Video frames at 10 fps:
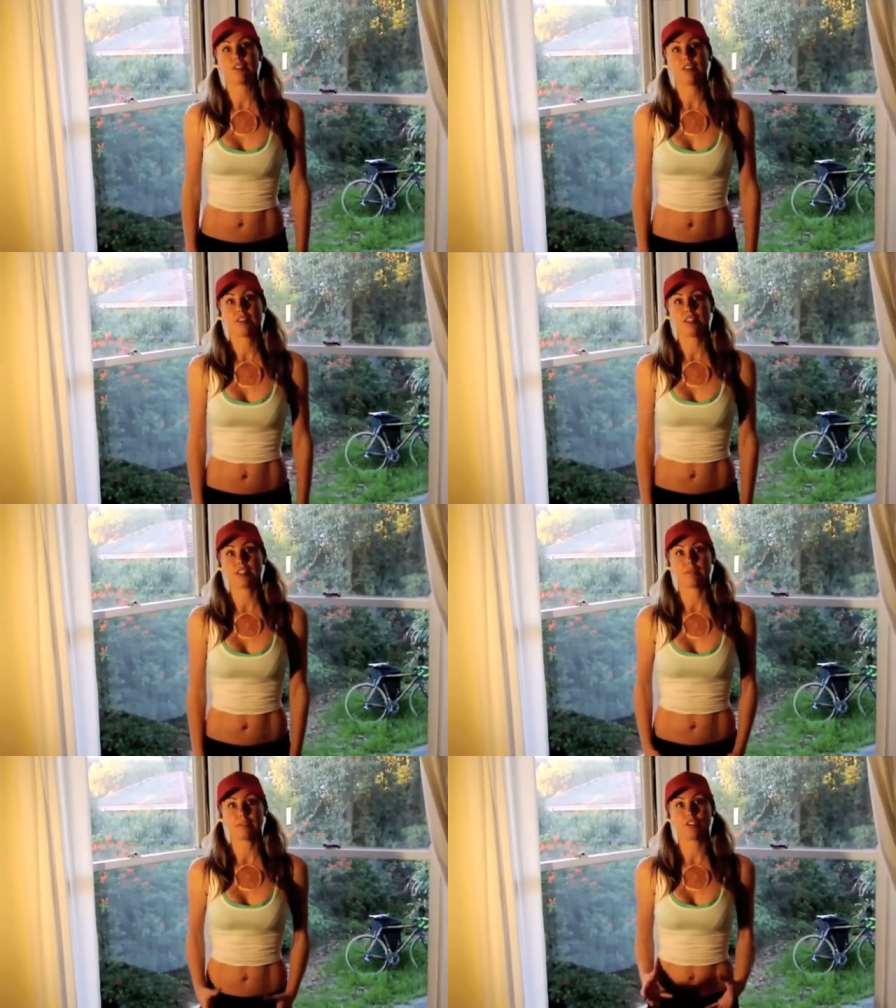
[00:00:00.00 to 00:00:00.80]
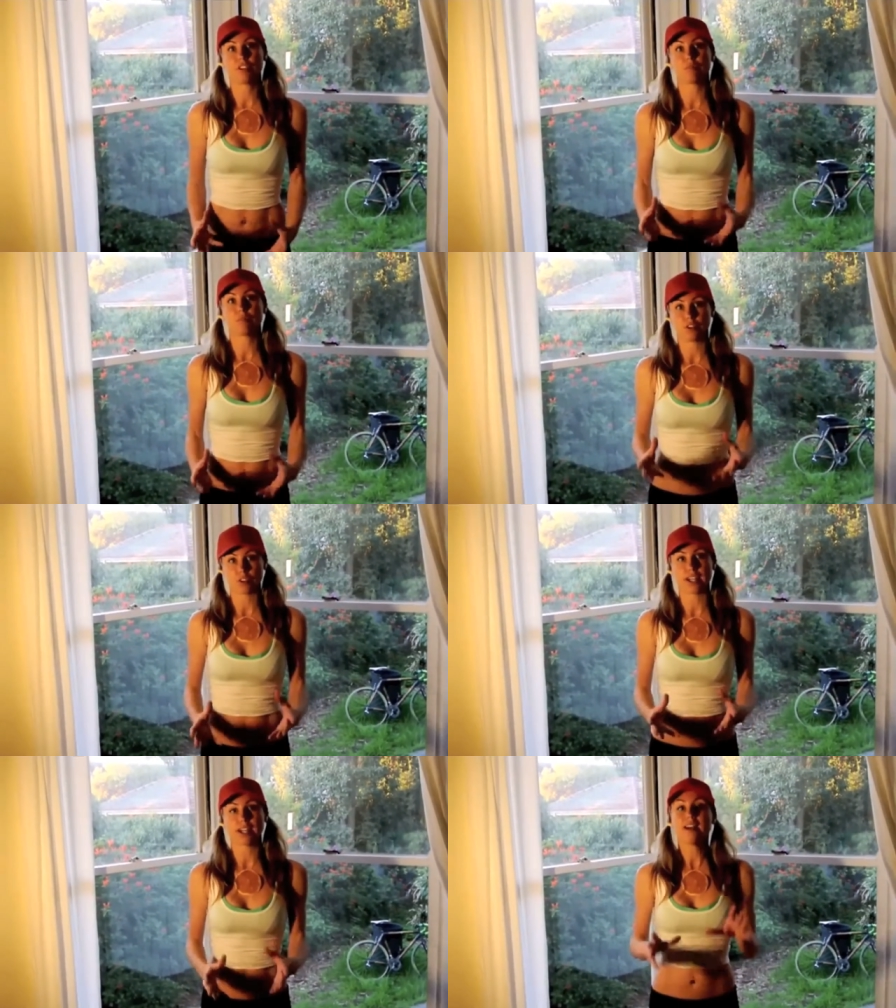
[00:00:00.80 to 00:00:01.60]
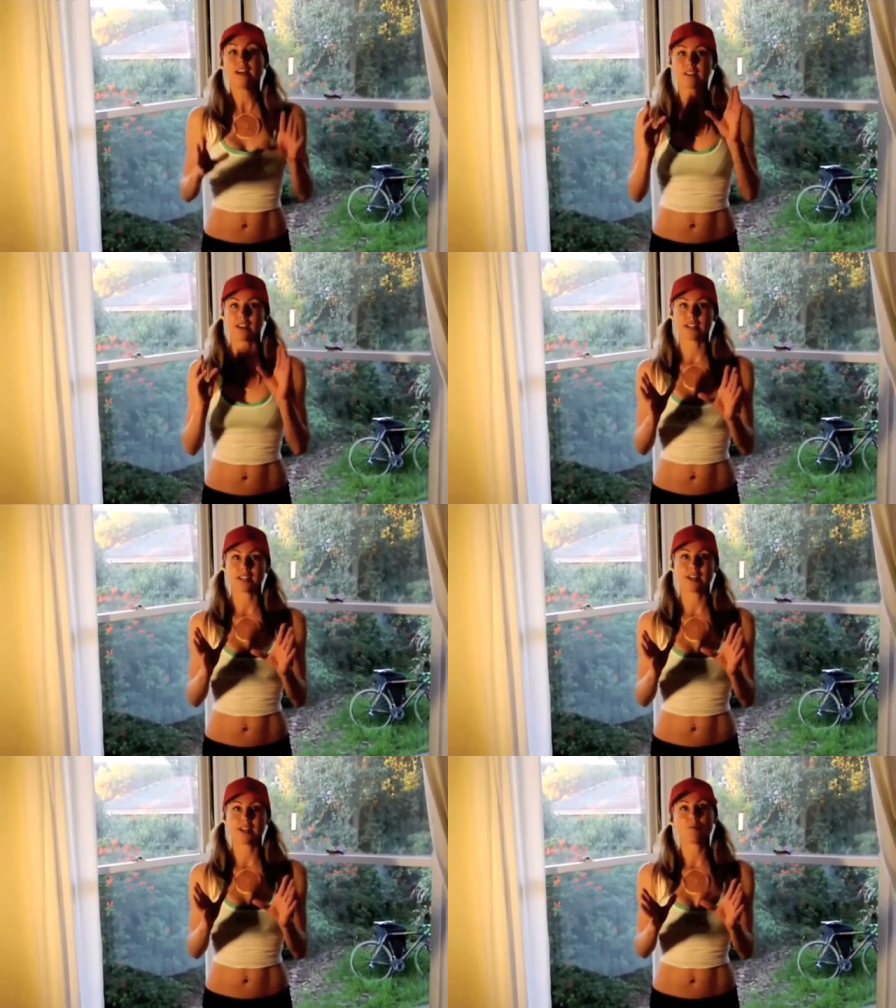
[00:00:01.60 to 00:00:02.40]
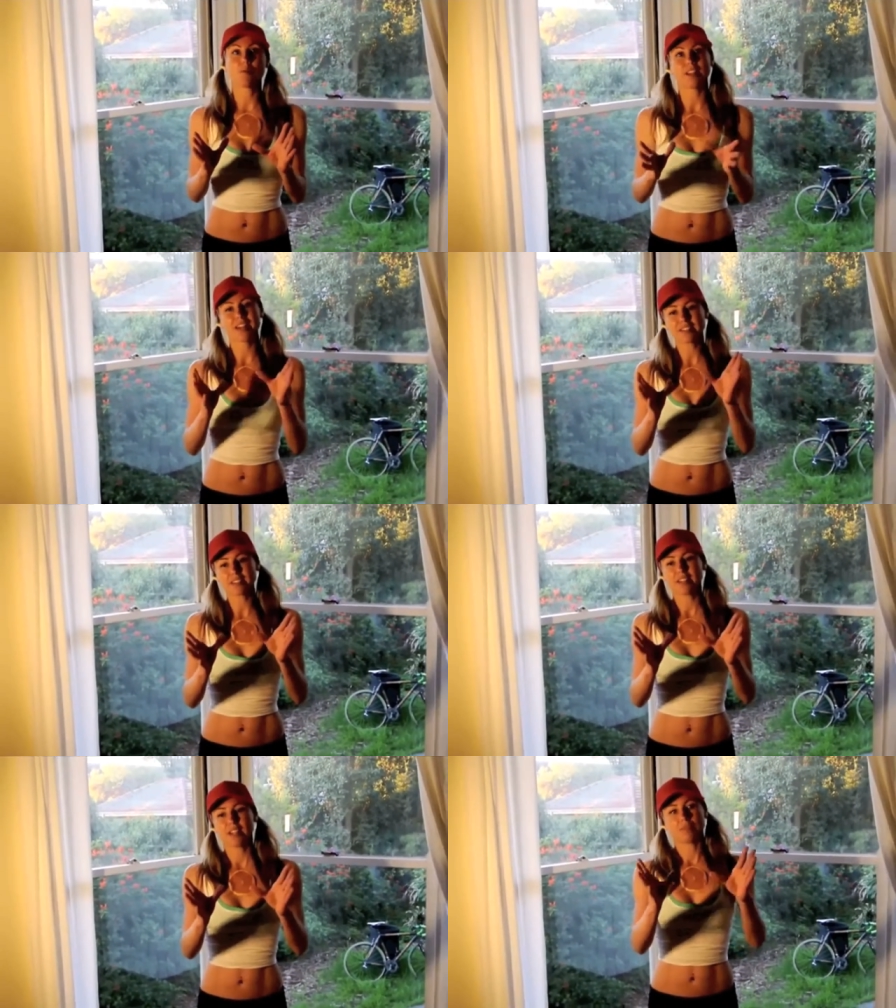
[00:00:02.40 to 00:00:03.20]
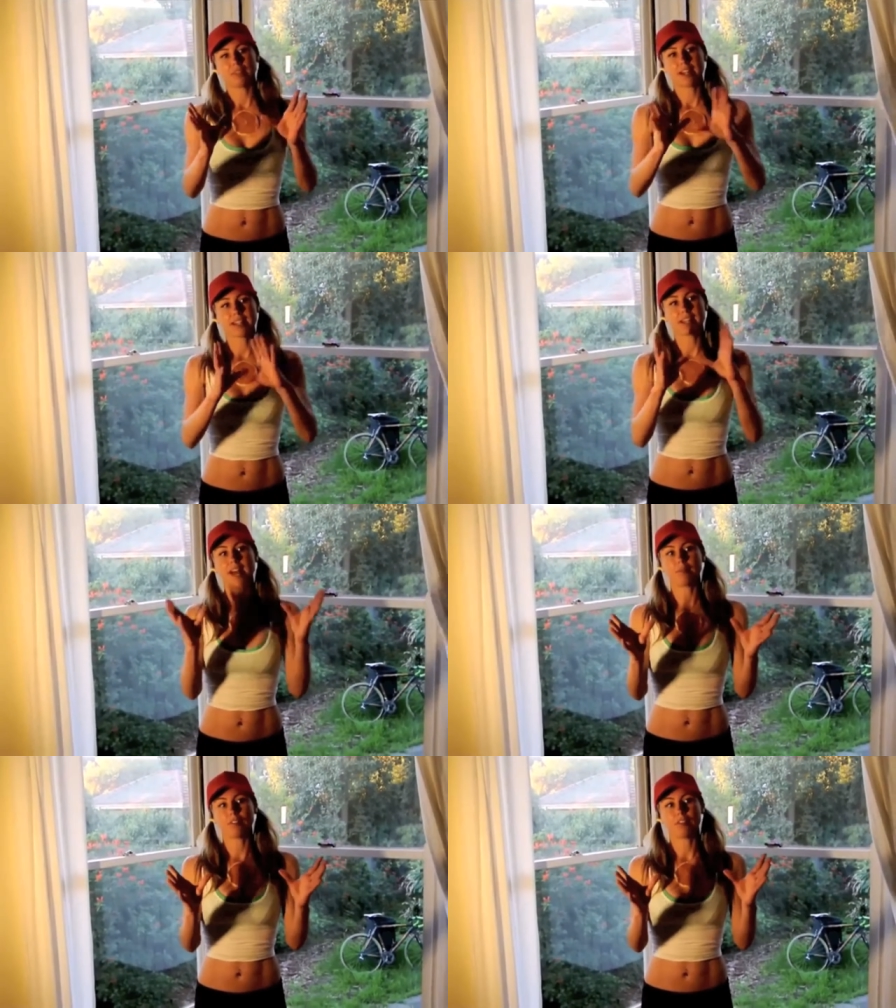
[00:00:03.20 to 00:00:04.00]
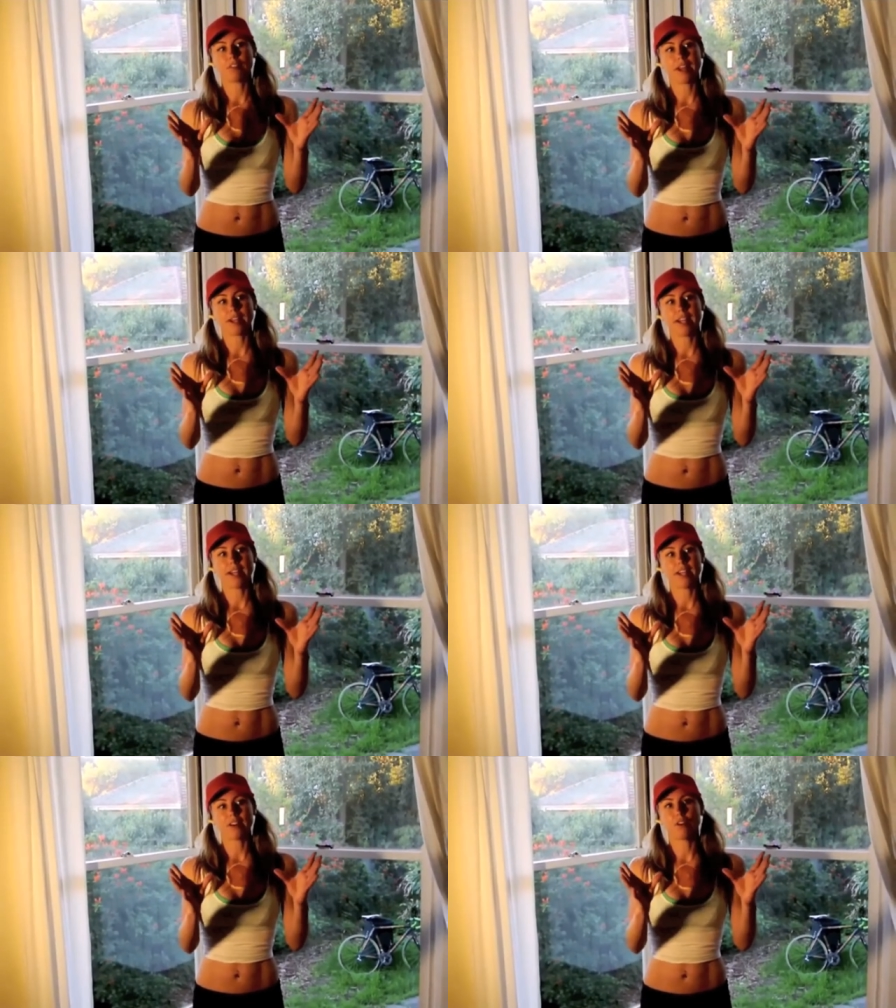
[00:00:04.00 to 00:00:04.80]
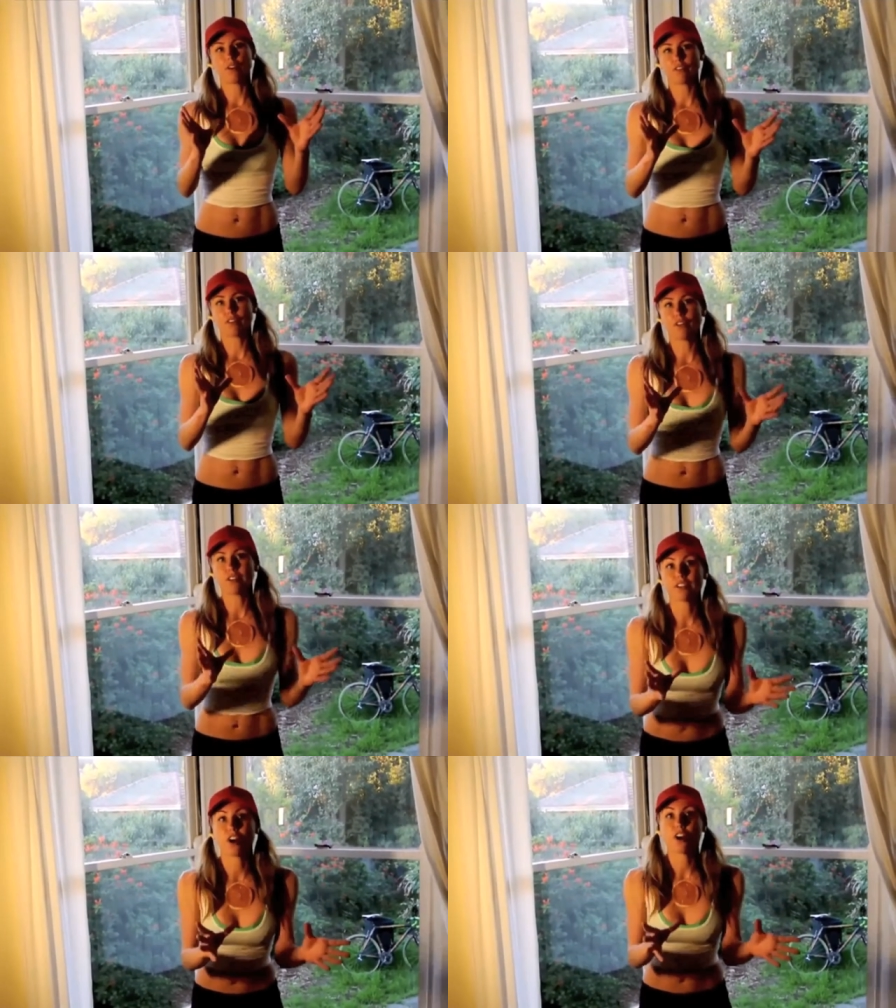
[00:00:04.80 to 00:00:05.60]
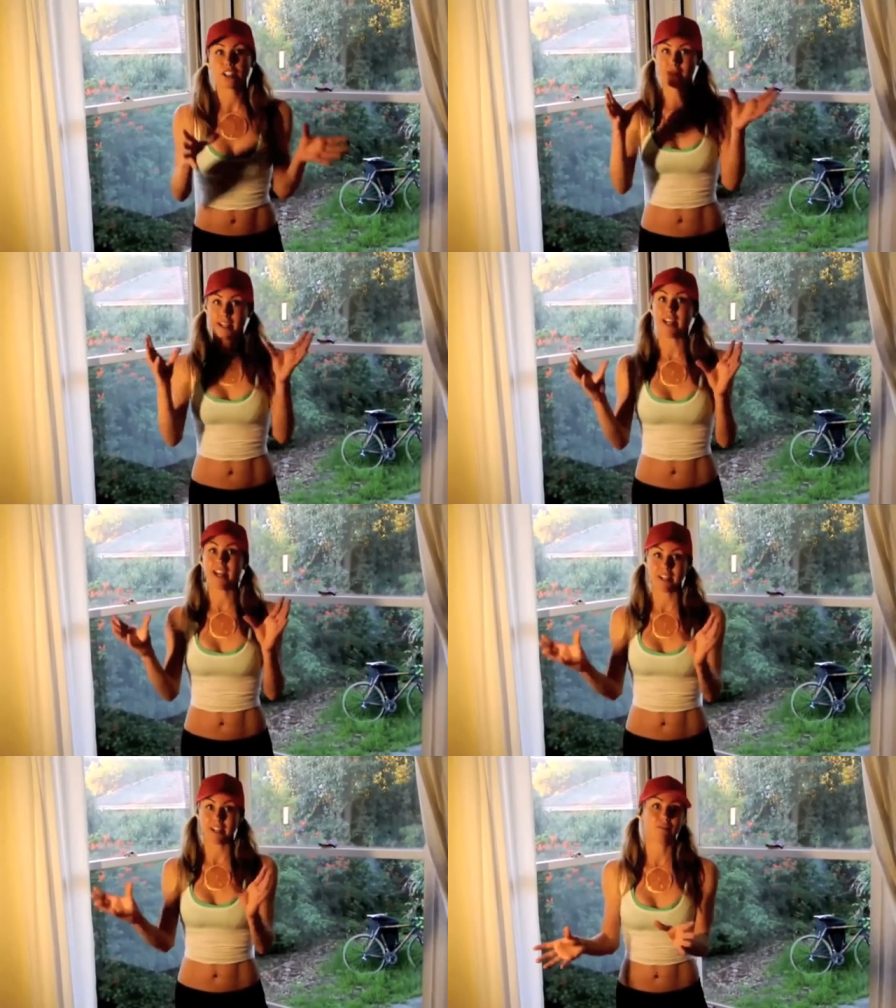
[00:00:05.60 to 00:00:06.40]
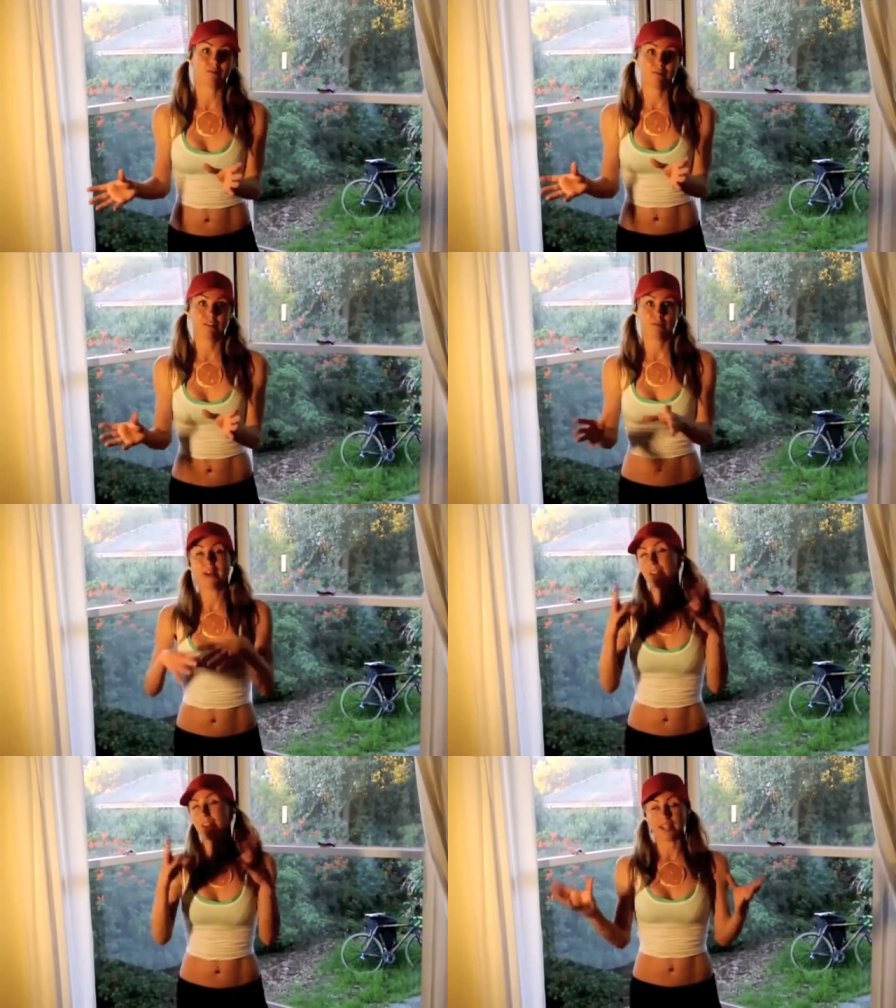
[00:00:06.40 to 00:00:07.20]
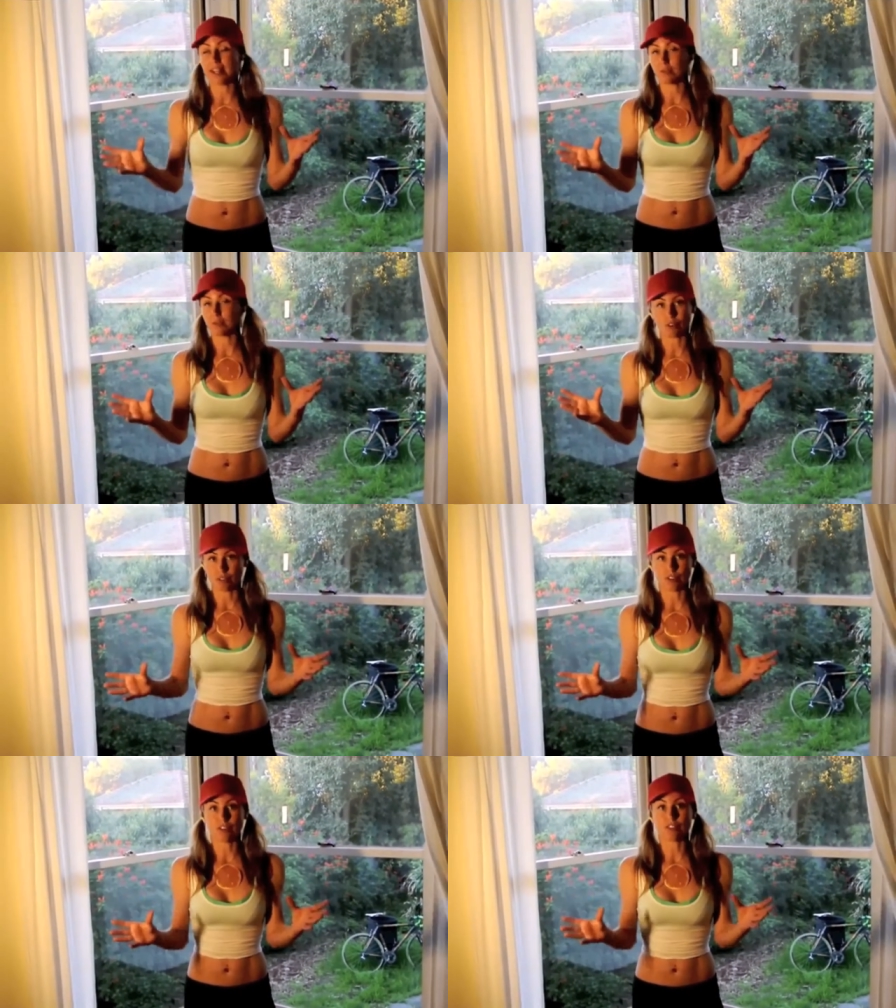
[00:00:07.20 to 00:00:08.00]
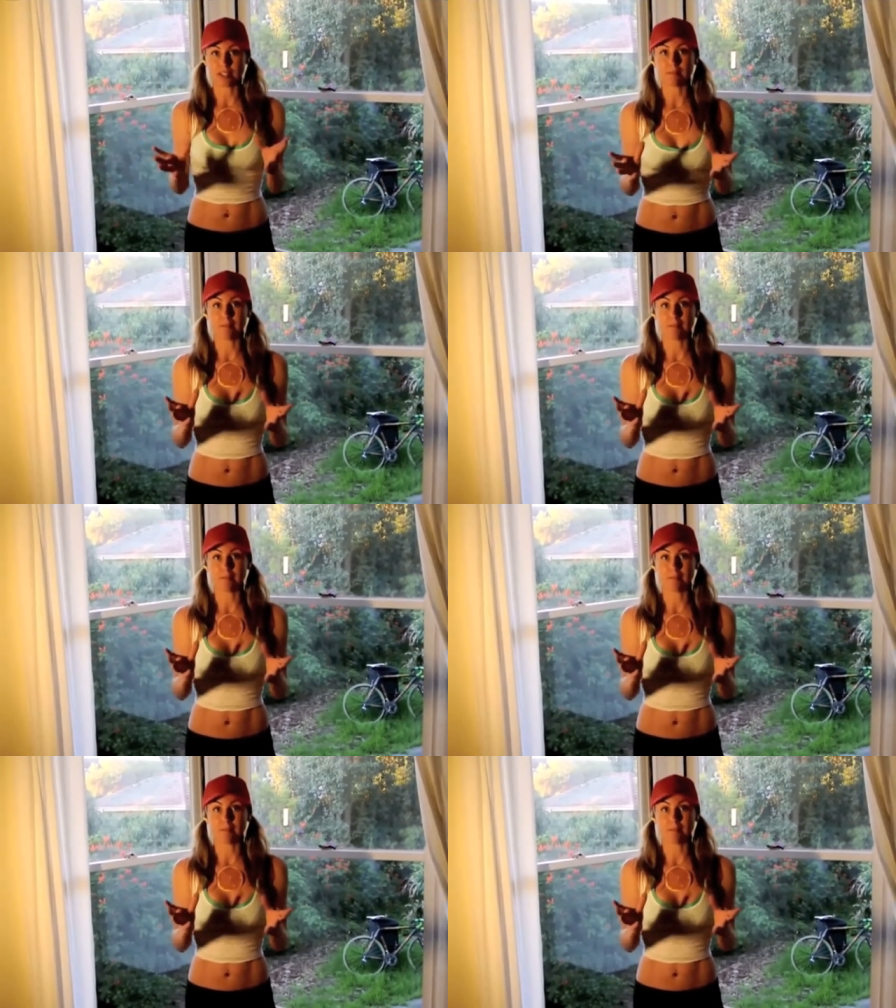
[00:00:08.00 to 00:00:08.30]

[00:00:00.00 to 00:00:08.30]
Yeah. This pursuit of purity. So that's number one. Like that's an example of when eating cooked food is going to be eating better than eating raw food for some